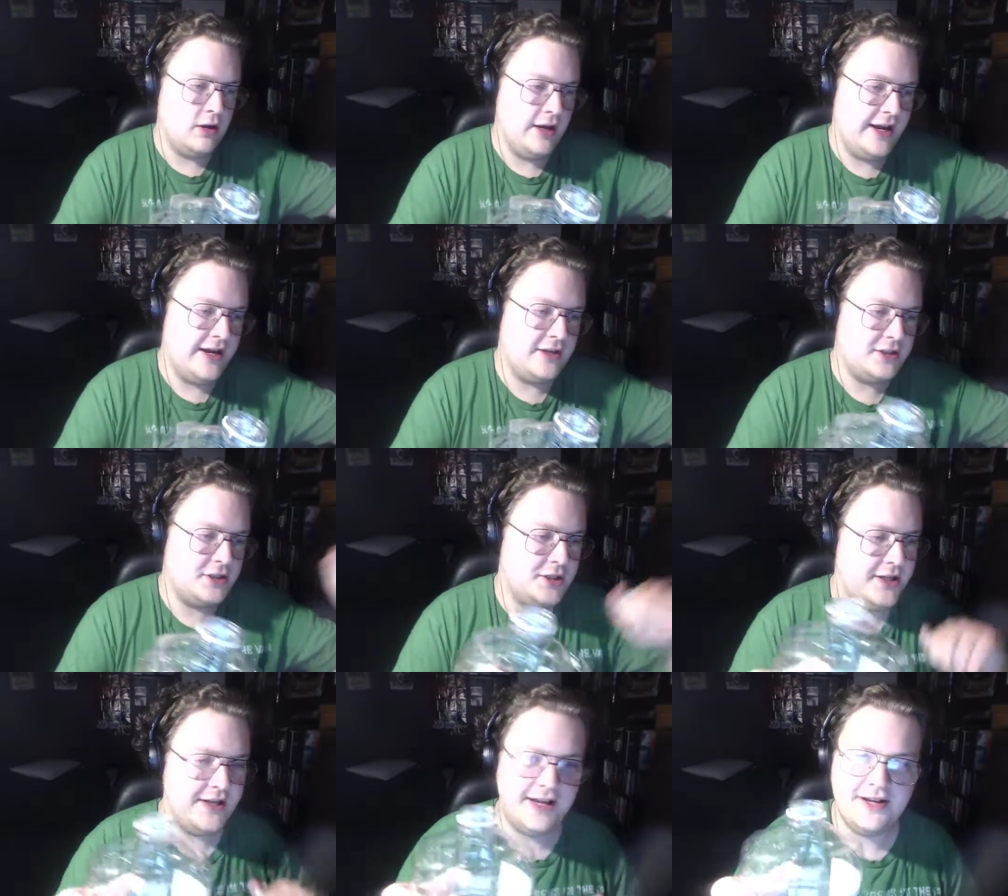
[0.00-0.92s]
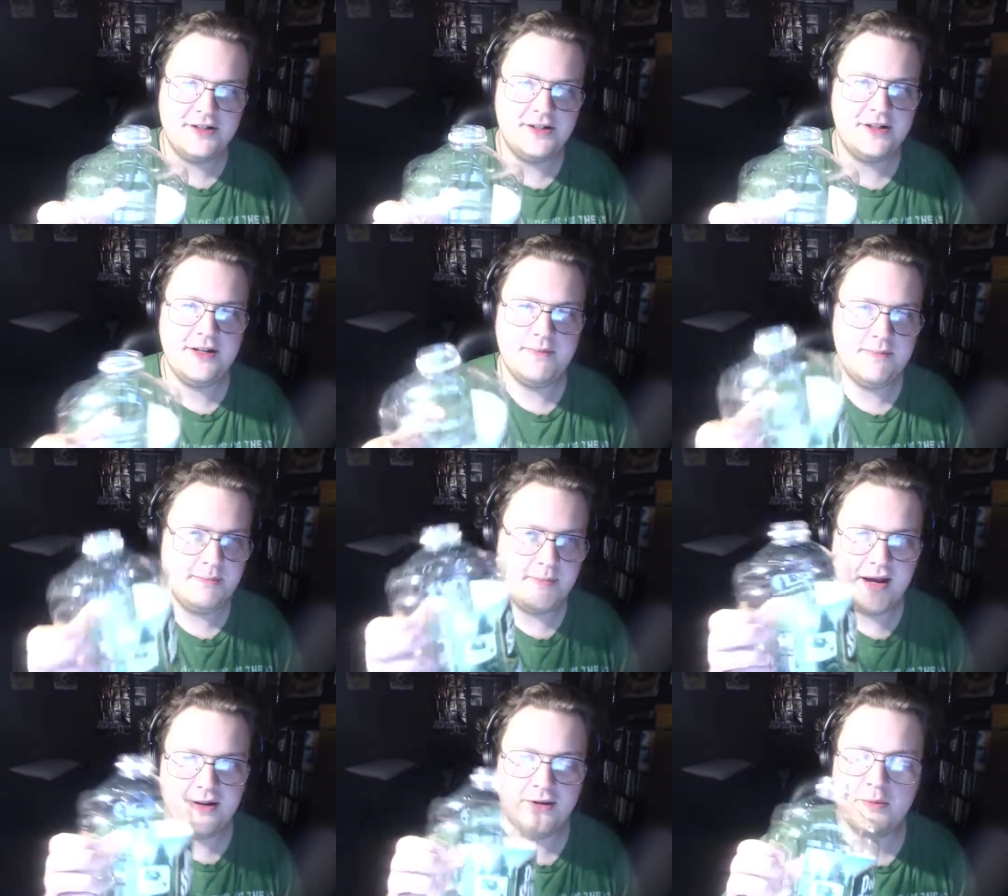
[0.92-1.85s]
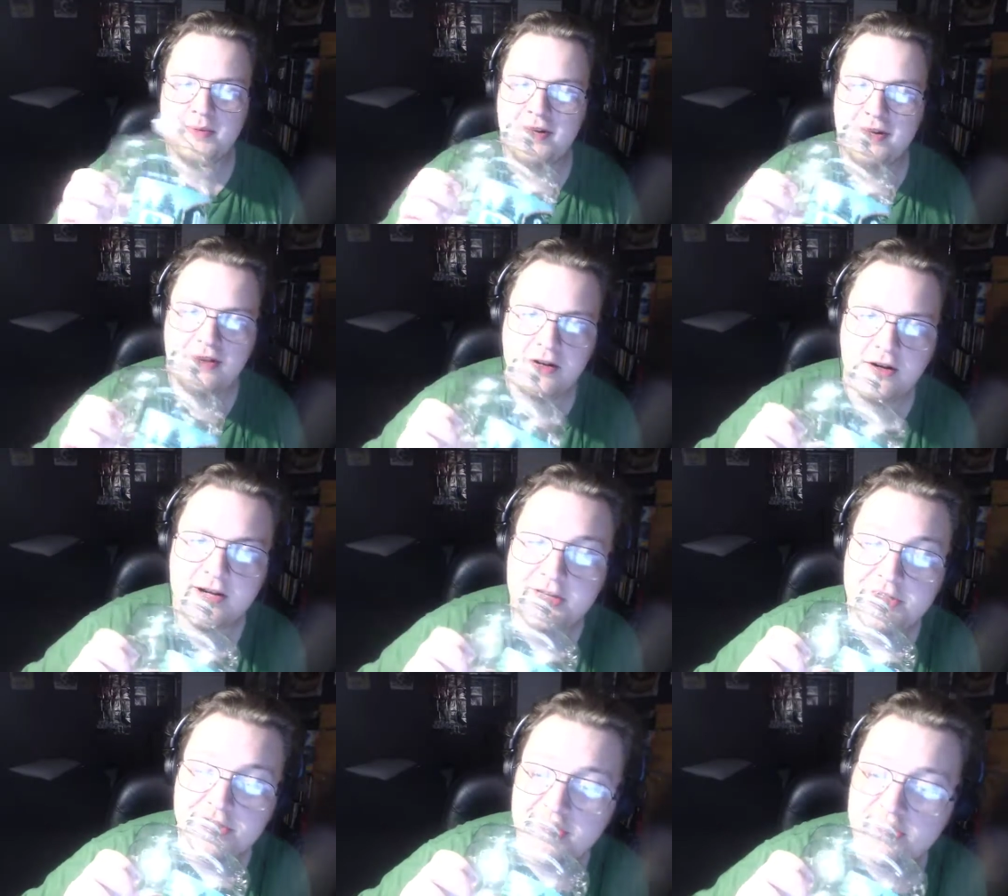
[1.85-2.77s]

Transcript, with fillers: HD, HD bottle opening there, HD